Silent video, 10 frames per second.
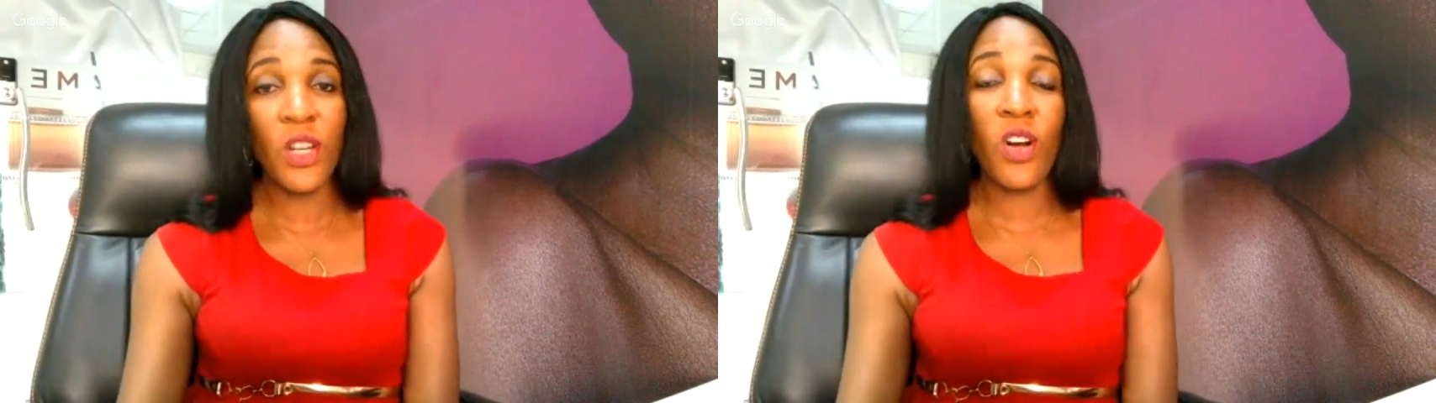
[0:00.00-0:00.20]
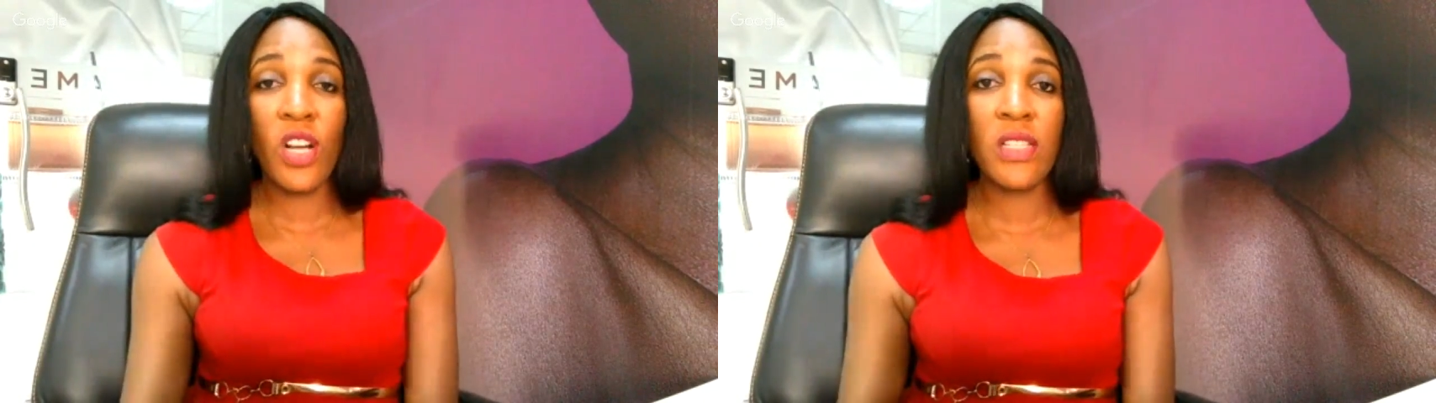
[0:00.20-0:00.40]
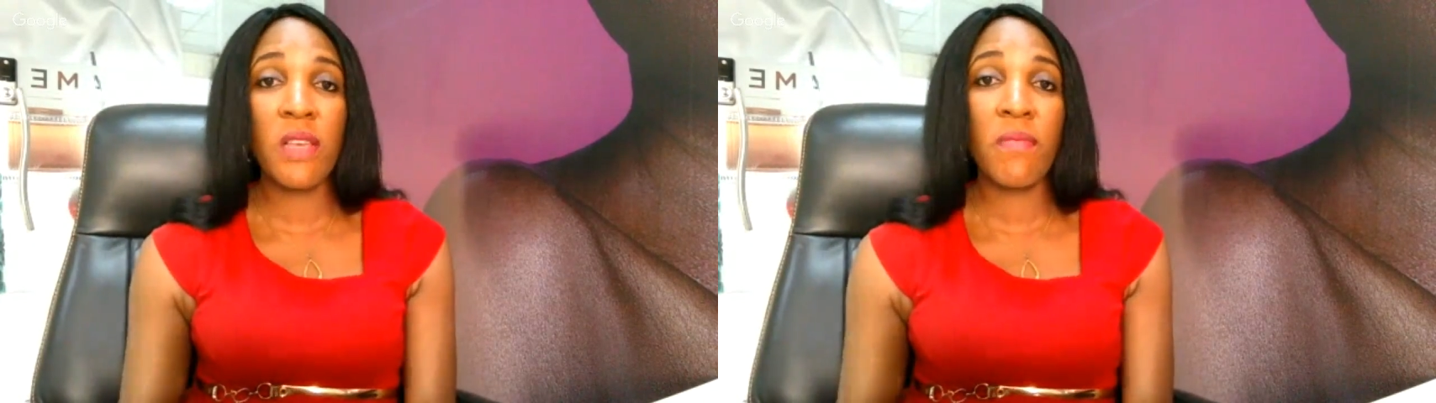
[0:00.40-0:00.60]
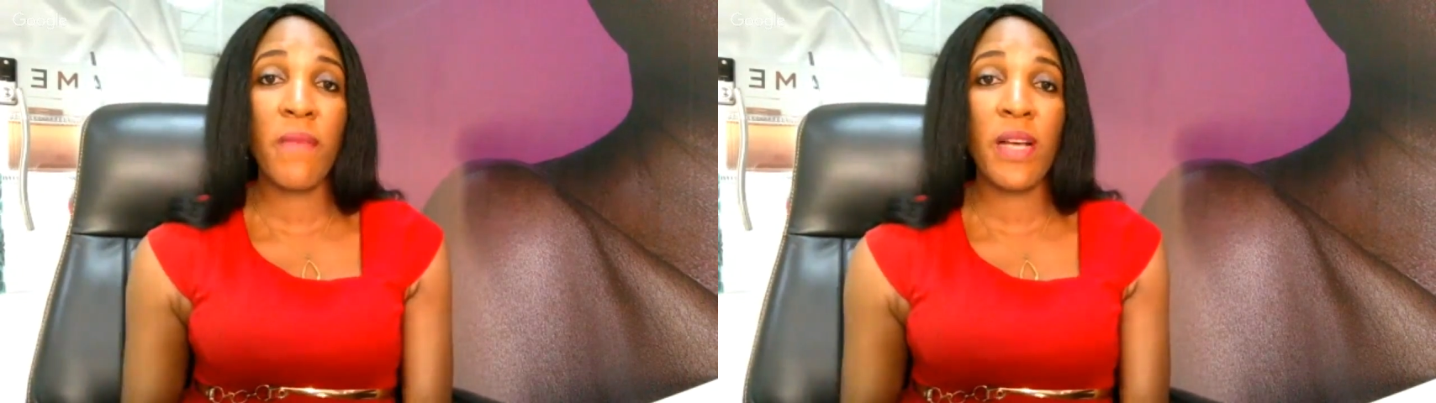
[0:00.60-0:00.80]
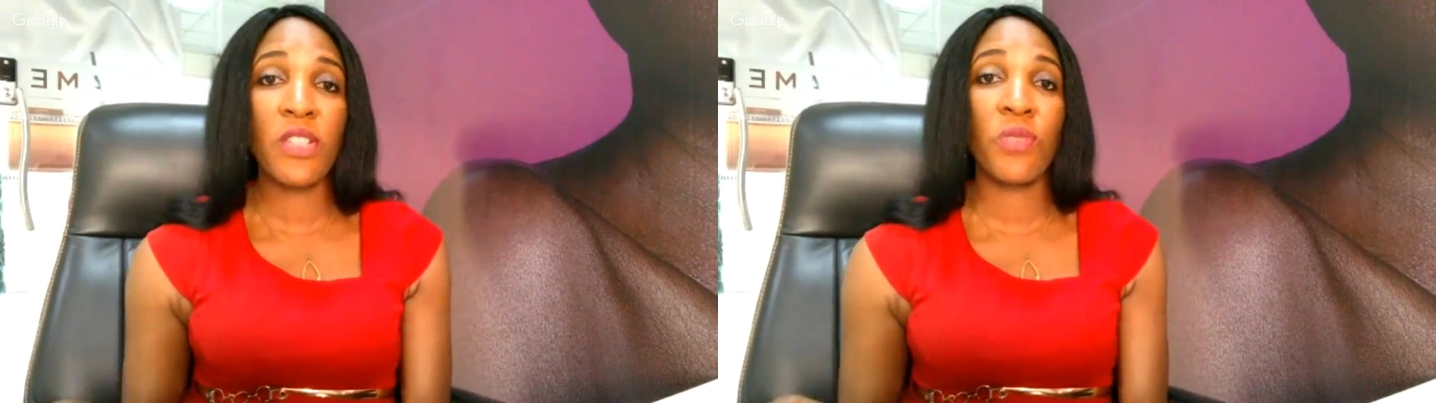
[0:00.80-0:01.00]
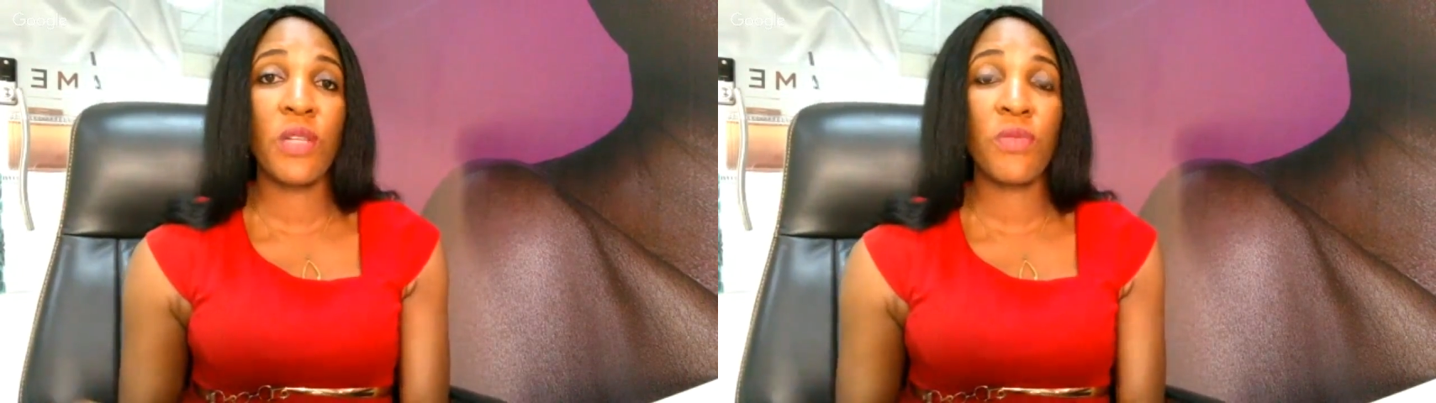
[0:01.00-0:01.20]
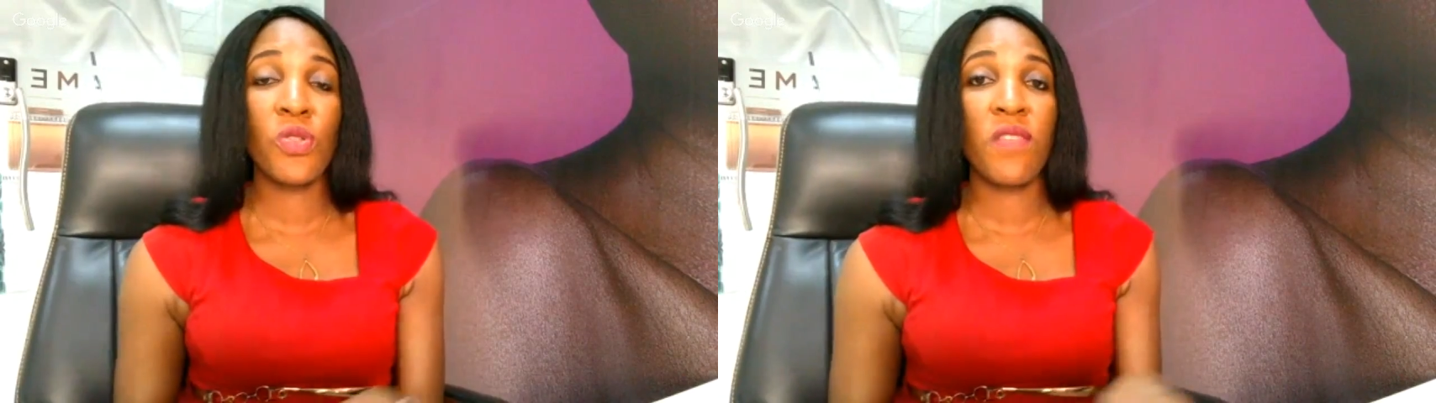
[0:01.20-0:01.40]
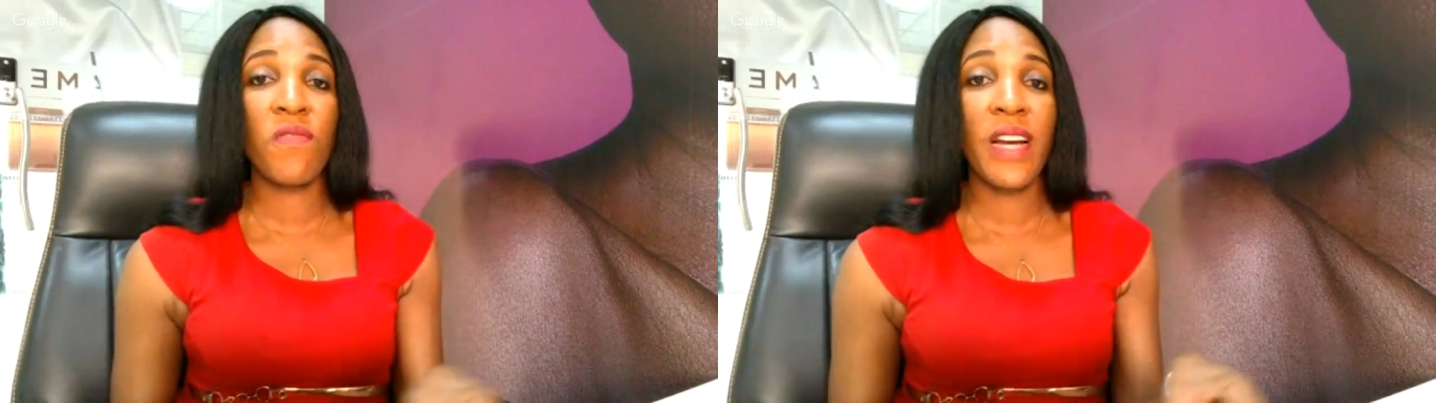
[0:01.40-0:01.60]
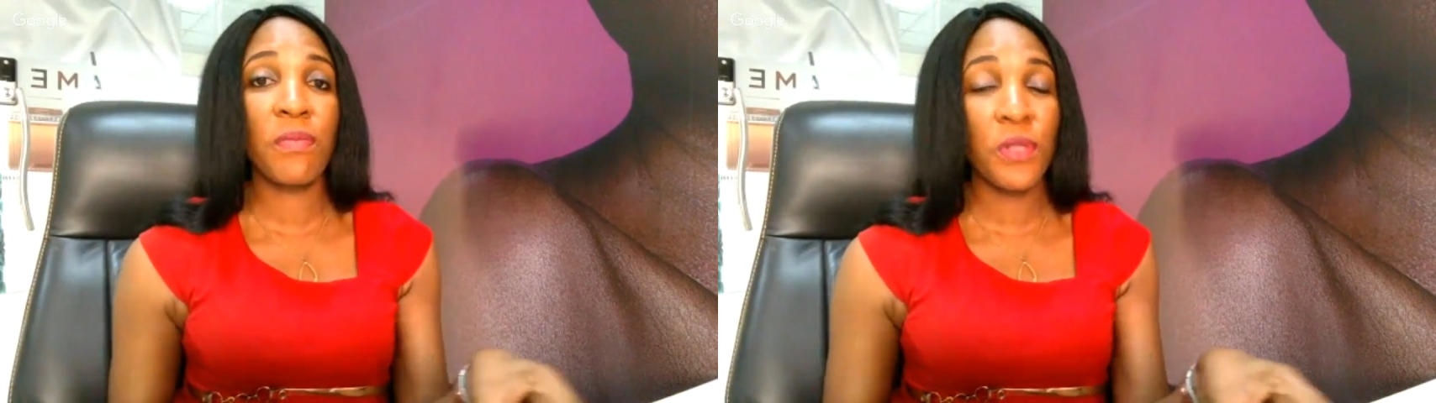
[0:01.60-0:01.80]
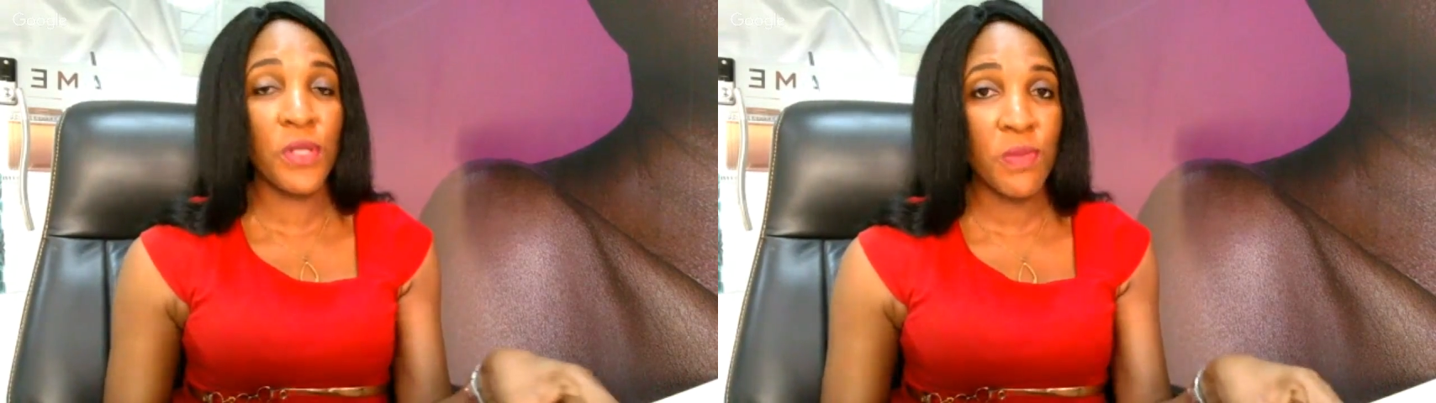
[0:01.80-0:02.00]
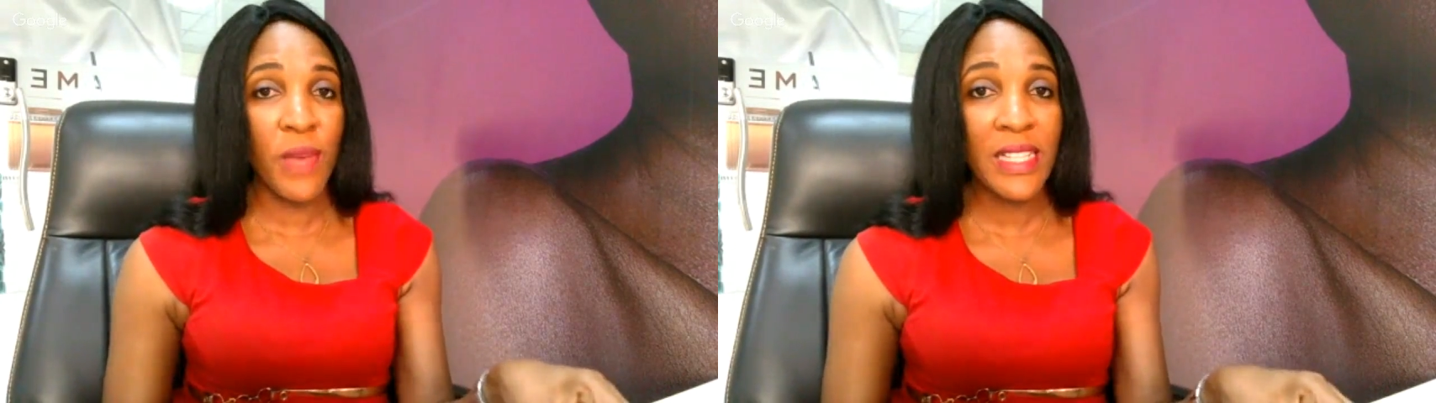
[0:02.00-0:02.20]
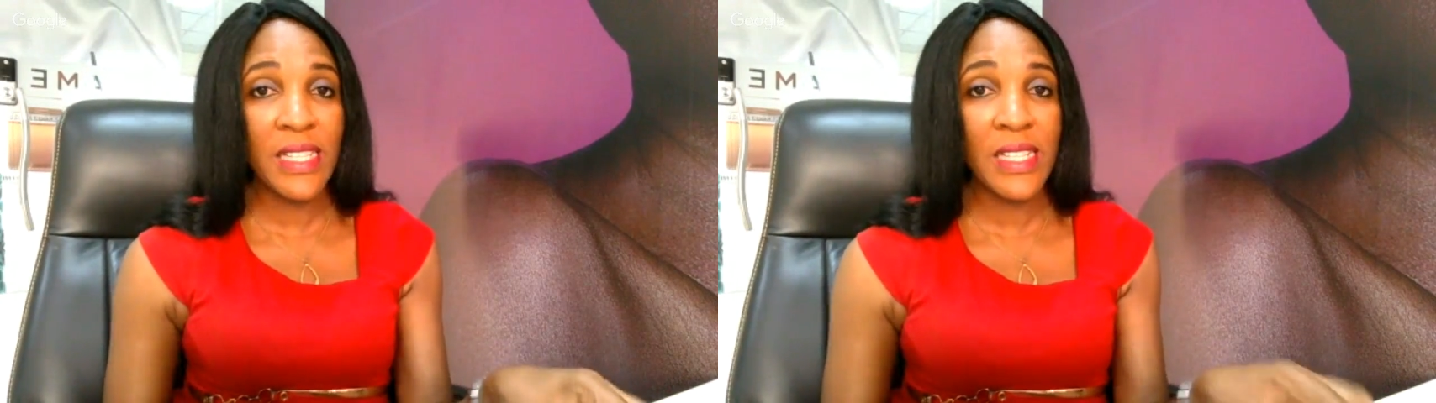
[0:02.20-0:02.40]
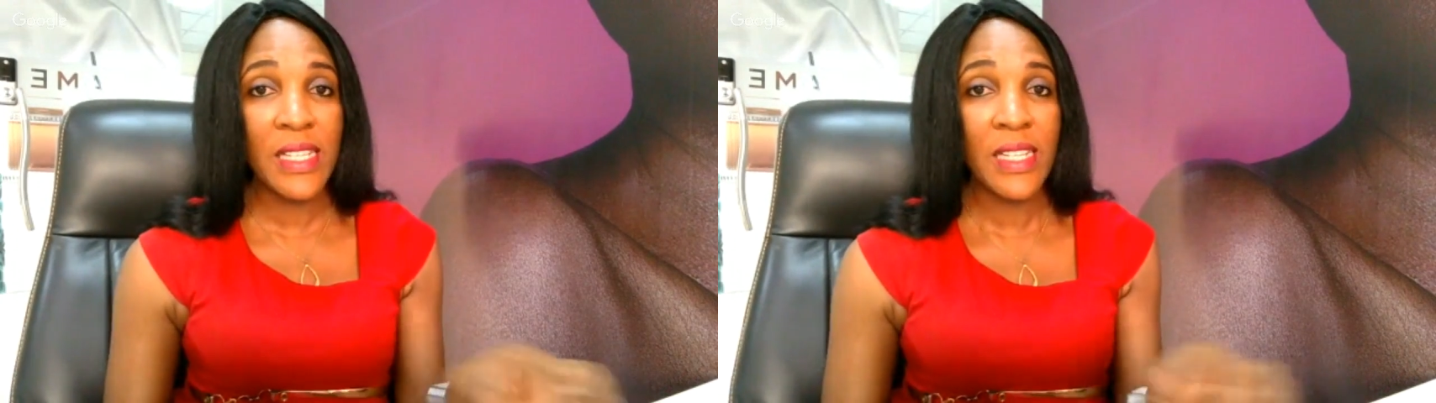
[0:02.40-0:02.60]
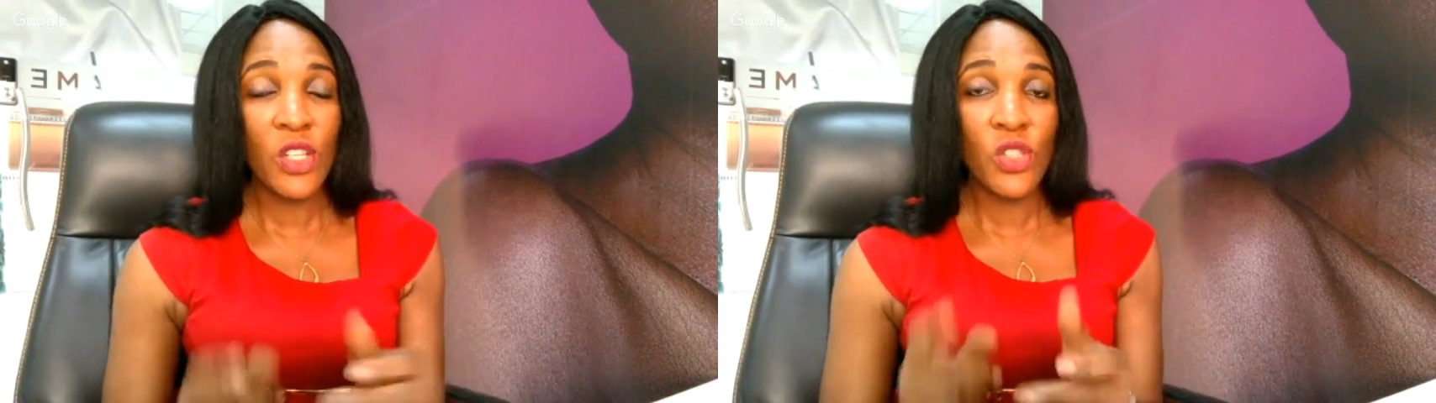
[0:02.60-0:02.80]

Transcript: Your core team members should be able to invite prospects